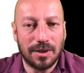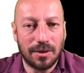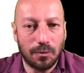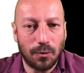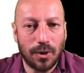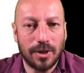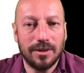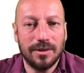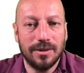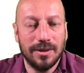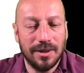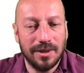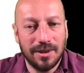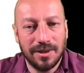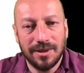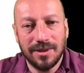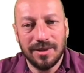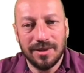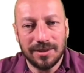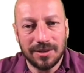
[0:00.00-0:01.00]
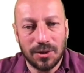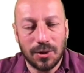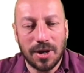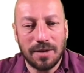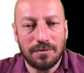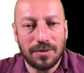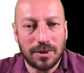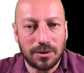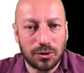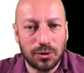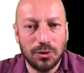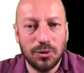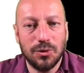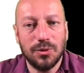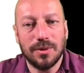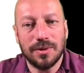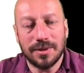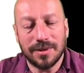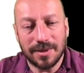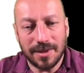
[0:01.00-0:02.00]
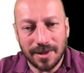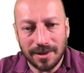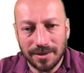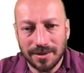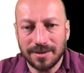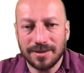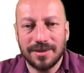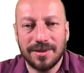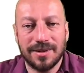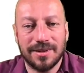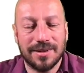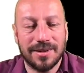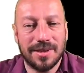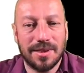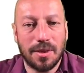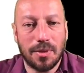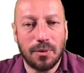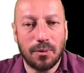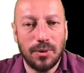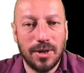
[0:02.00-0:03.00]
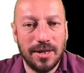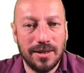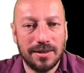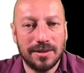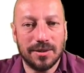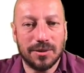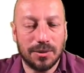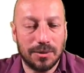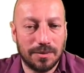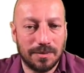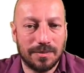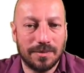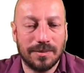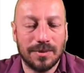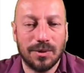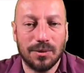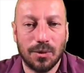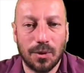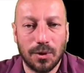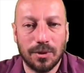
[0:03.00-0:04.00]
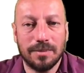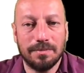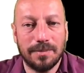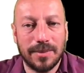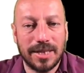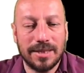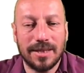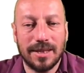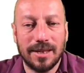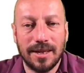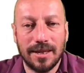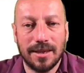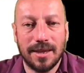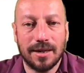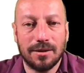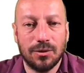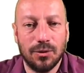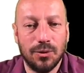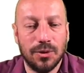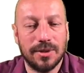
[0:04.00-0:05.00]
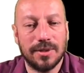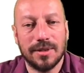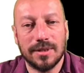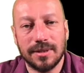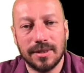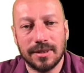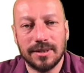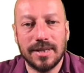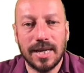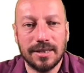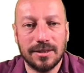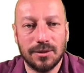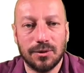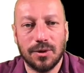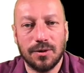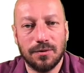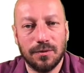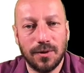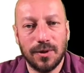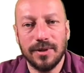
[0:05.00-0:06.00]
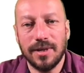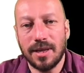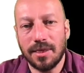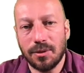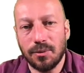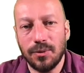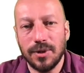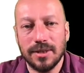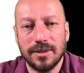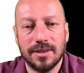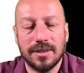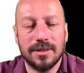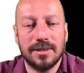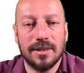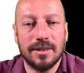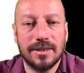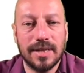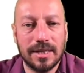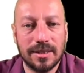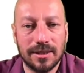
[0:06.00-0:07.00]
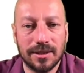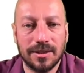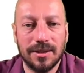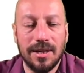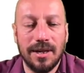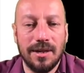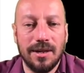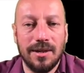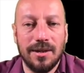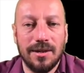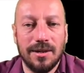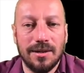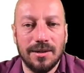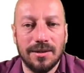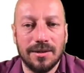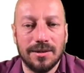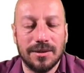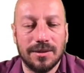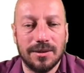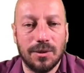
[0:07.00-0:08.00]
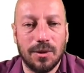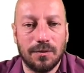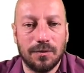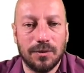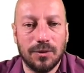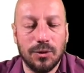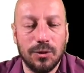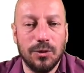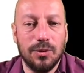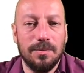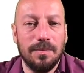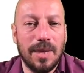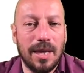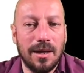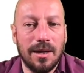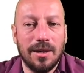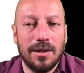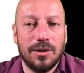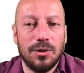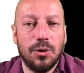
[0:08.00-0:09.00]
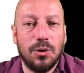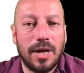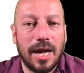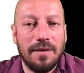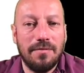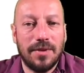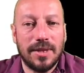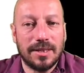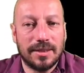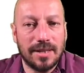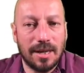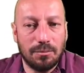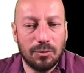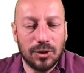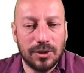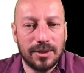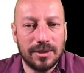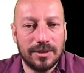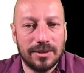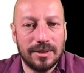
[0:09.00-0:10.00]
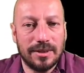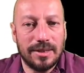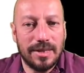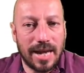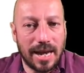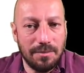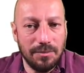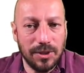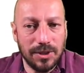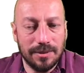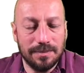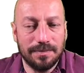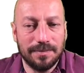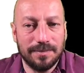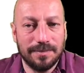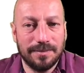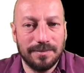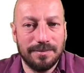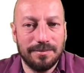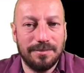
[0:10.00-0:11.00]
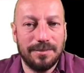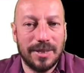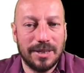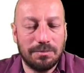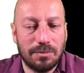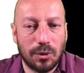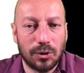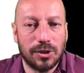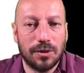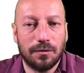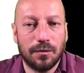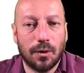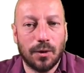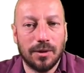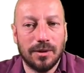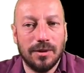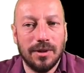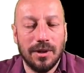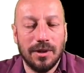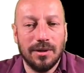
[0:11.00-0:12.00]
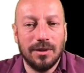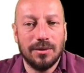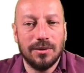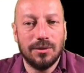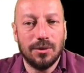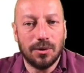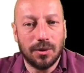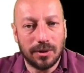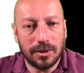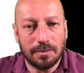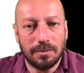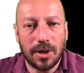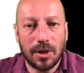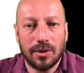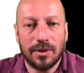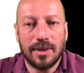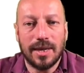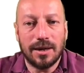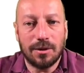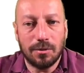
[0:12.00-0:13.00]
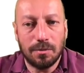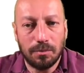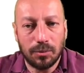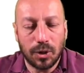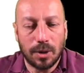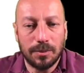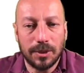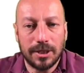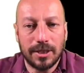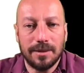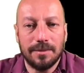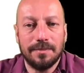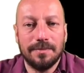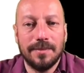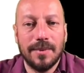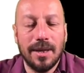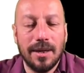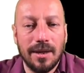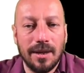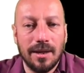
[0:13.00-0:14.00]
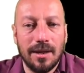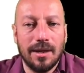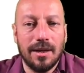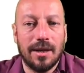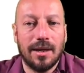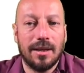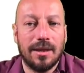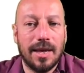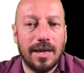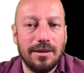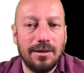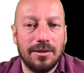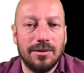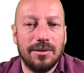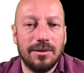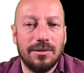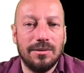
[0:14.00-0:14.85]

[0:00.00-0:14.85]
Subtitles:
the 1 you have the 2 and then the 3. So you learned basically that 2 is the successor of 1 and 3 is the successor of 2. You gave these numbers names, but most of all you learned about their property. And then